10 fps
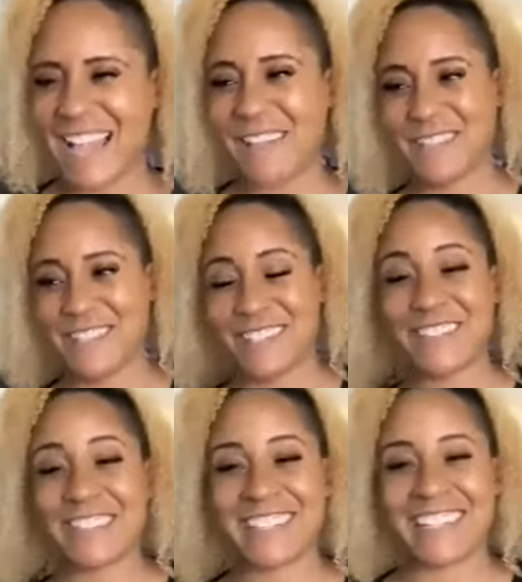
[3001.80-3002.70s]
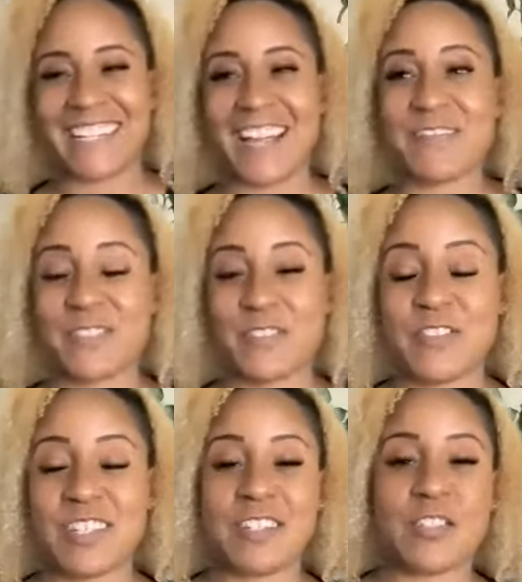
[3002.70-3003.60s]
absolutely.
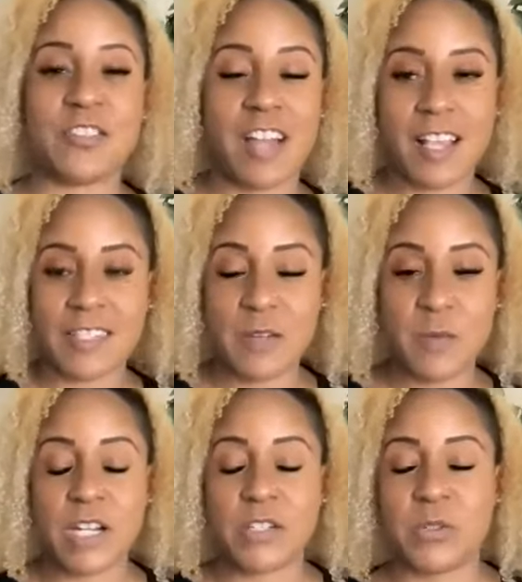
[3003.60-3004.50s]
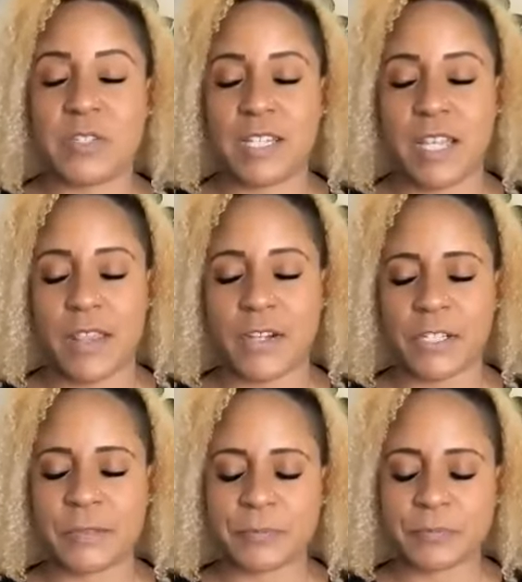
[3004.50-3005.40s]
Absolutely. So the last thing we're going to do
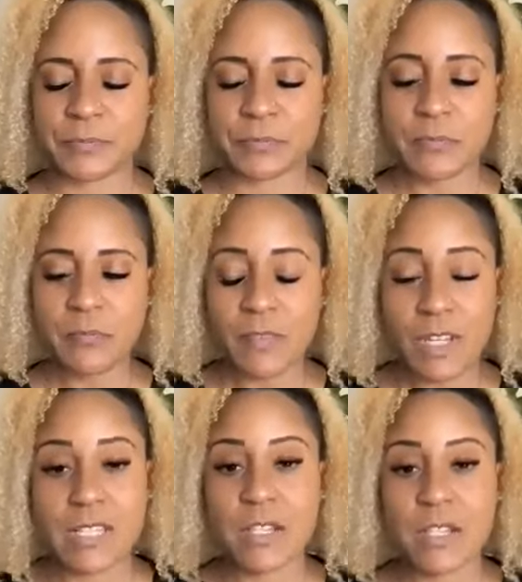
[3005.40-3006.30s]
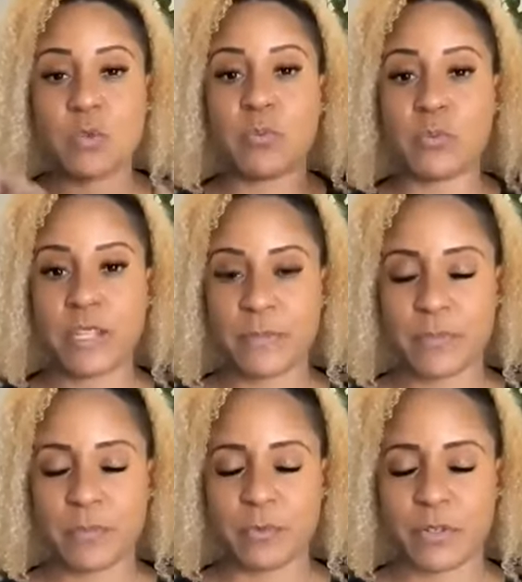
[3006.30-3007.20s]
together is a little brief
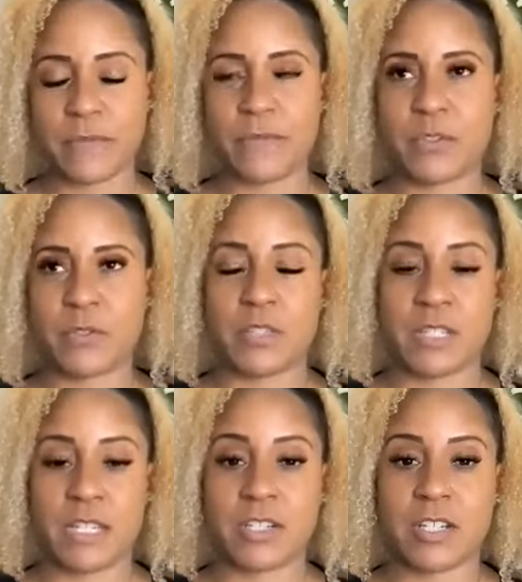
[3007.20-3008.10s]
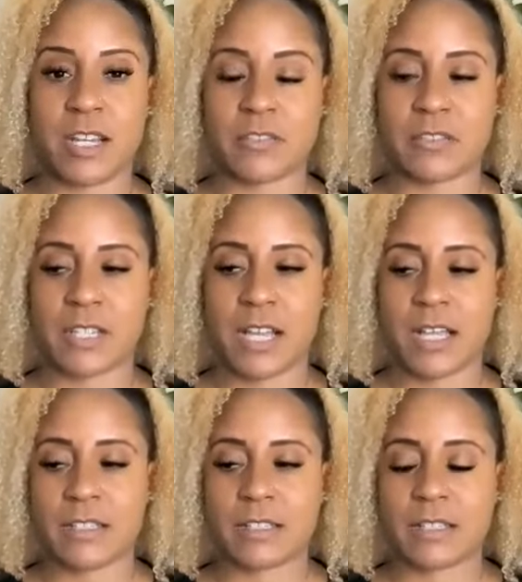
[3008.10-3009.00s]
visualization exercise.